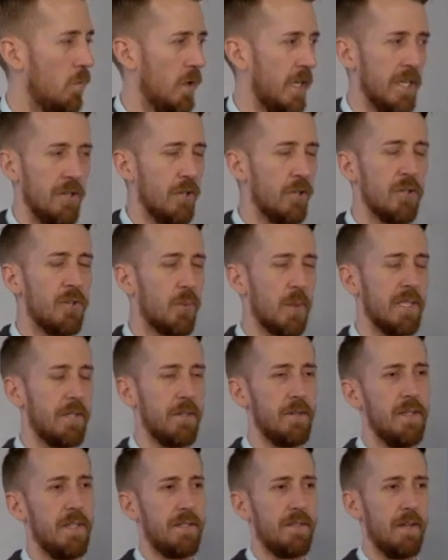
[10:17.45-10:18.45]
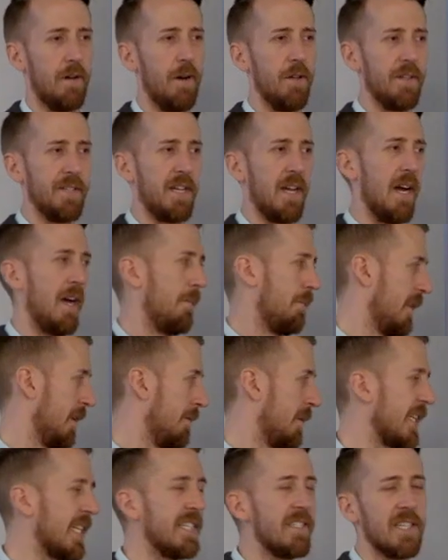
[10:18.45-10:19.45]
in news, we do this all the time.
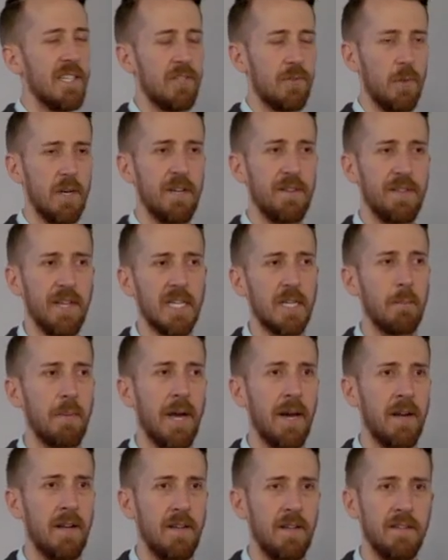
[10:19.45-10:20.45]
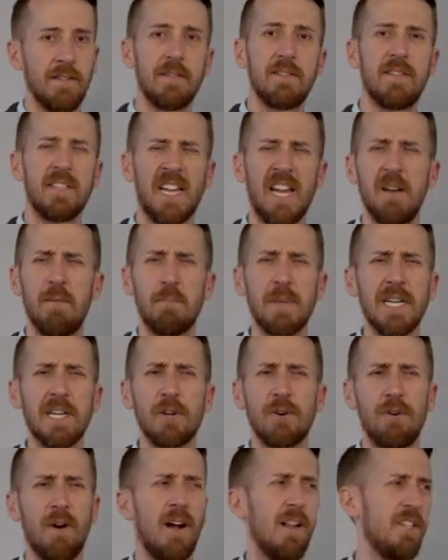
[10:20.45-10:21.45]
The easiest way to think about it is the kind of
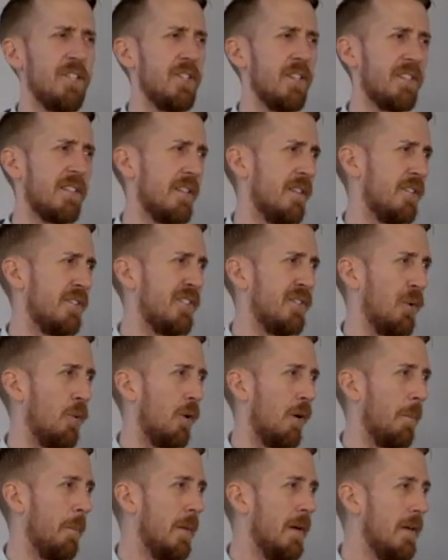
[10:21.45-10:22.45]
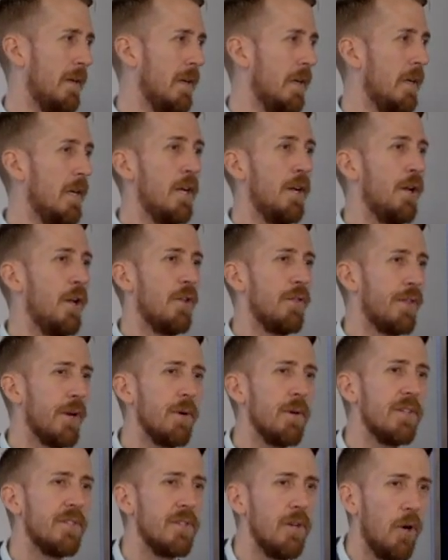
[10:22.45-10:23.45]
meteorologist in the storm.
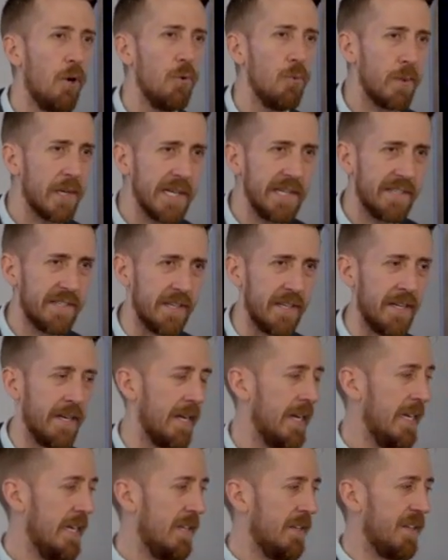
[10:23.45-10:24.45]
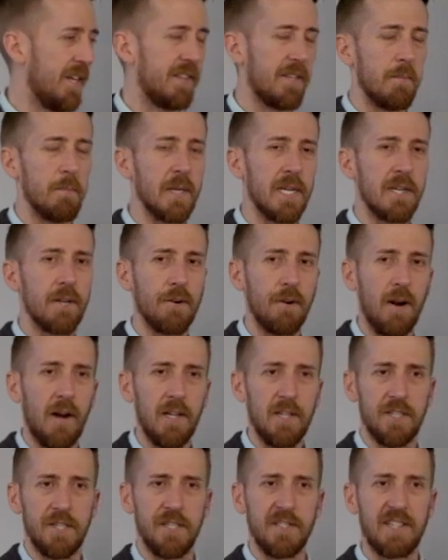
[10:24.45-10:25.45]
There is no reason that the
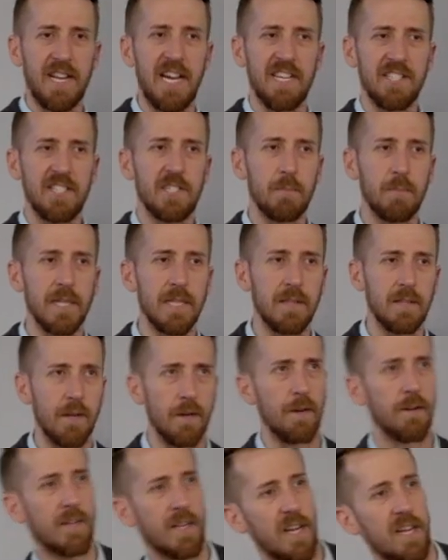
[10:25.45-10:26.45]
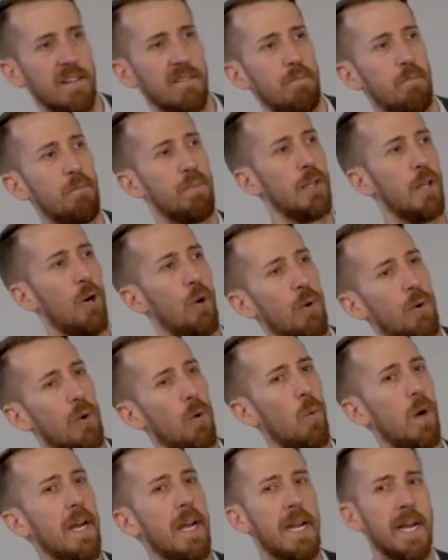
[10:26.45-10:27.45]
meteorologist has to be there kind of blown
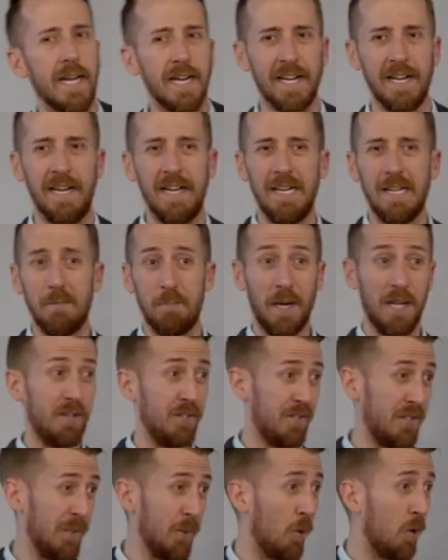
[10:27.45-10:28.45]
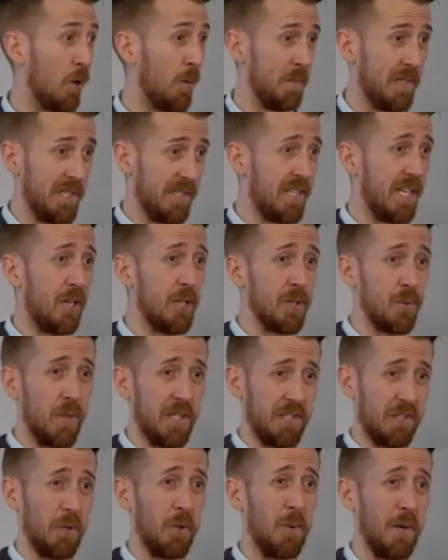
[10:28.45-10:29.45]
away by the storm to tell you
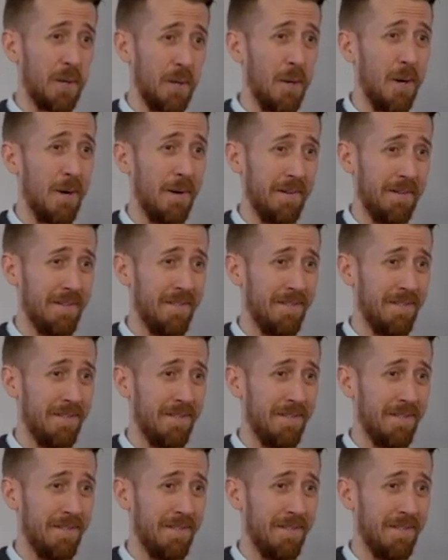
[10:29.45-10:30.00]
what's going on,